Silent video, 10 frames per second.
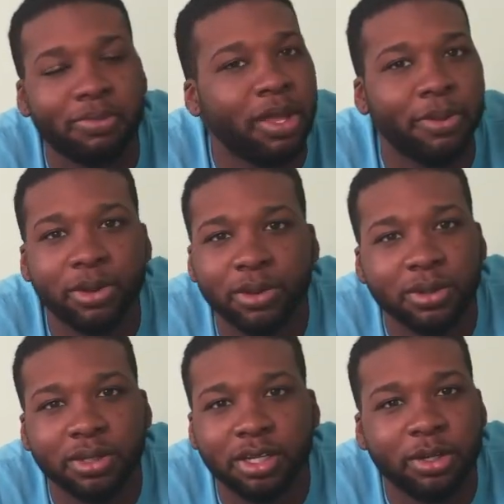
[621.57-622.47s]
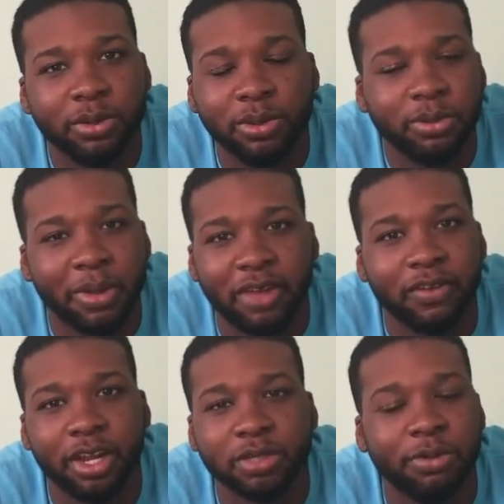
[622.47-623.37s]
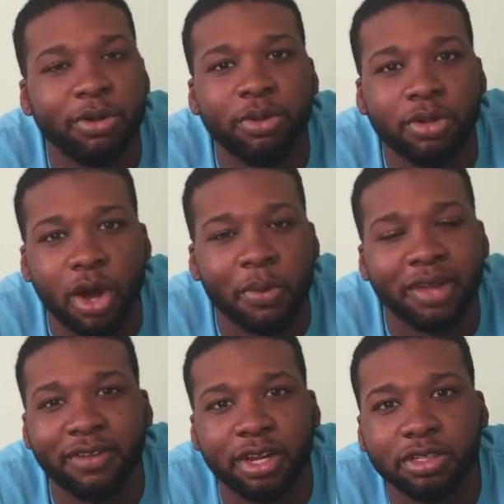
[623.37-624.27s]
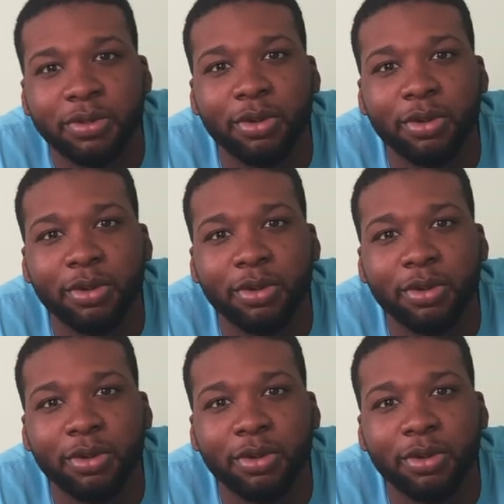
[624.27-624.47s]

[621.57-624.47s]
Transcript: People who make videos, people who don't make videos,